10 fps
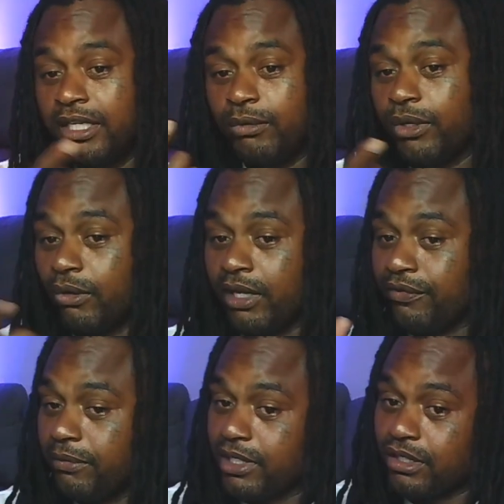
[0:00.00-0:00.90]
we're gonna eat
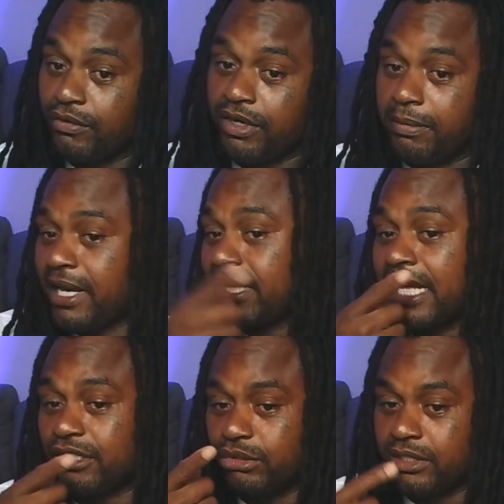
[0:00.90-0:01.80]
from this over there, but not
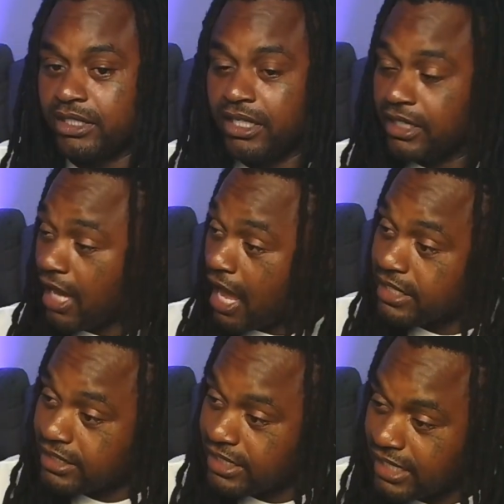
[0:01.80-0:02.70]
that tree.
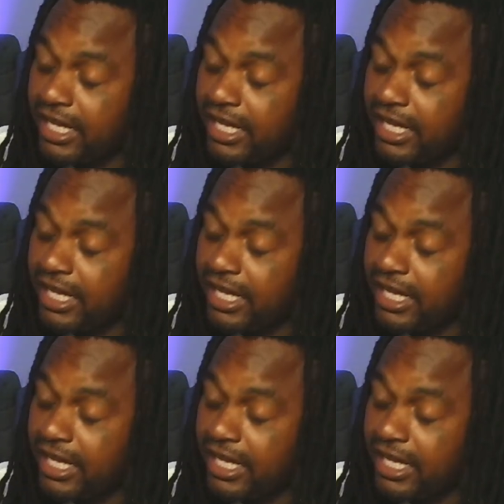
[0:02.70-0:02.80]
God said